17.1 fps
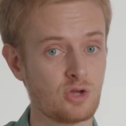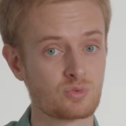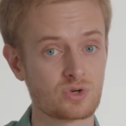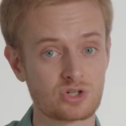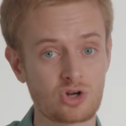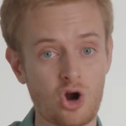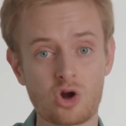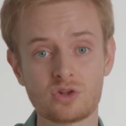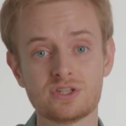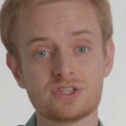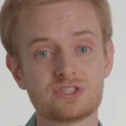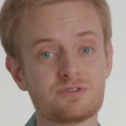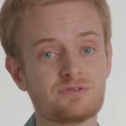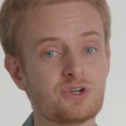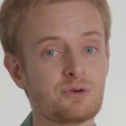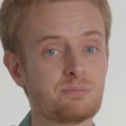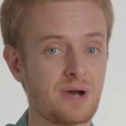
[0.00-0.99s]
Regardless
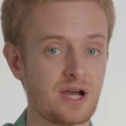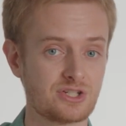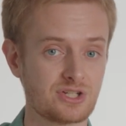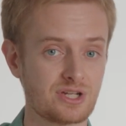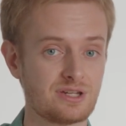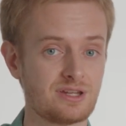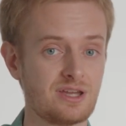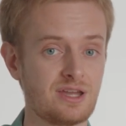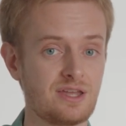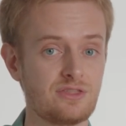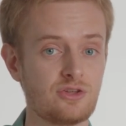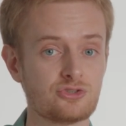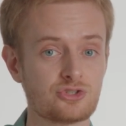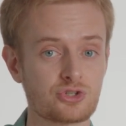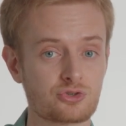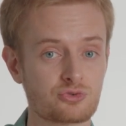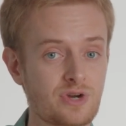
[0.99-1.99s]
of your budget,
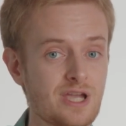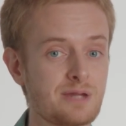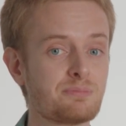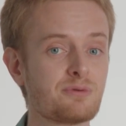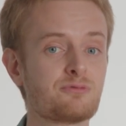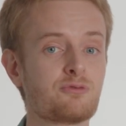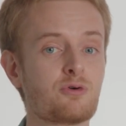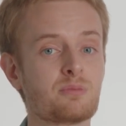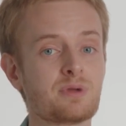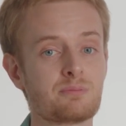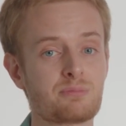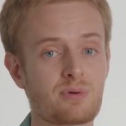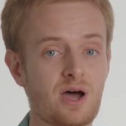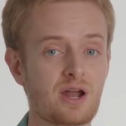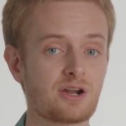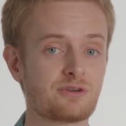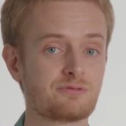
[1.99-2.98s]
there's a great performing
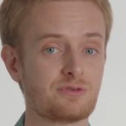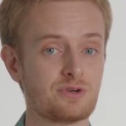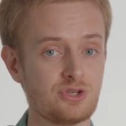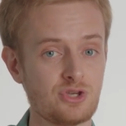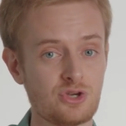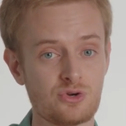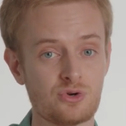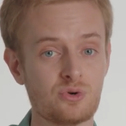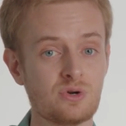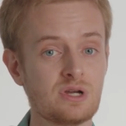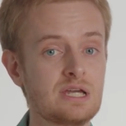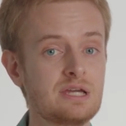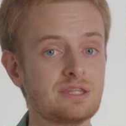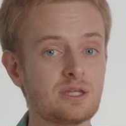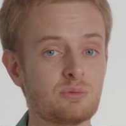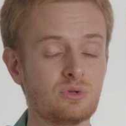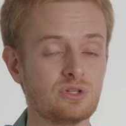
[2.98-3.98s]
product for you
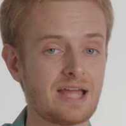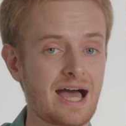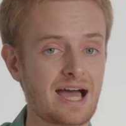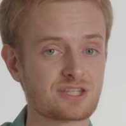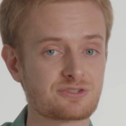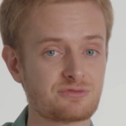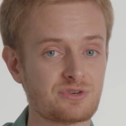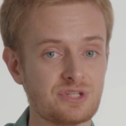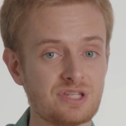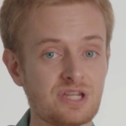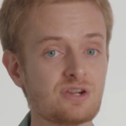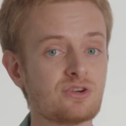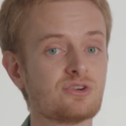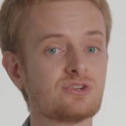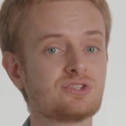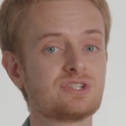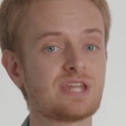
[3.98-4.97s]
that will last for
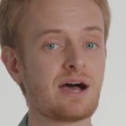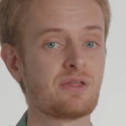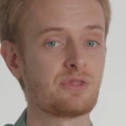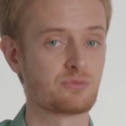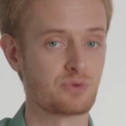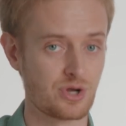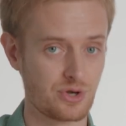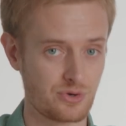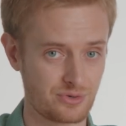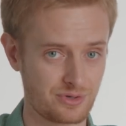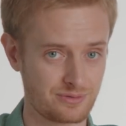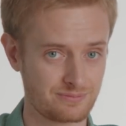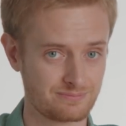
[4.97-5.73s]
years down the road.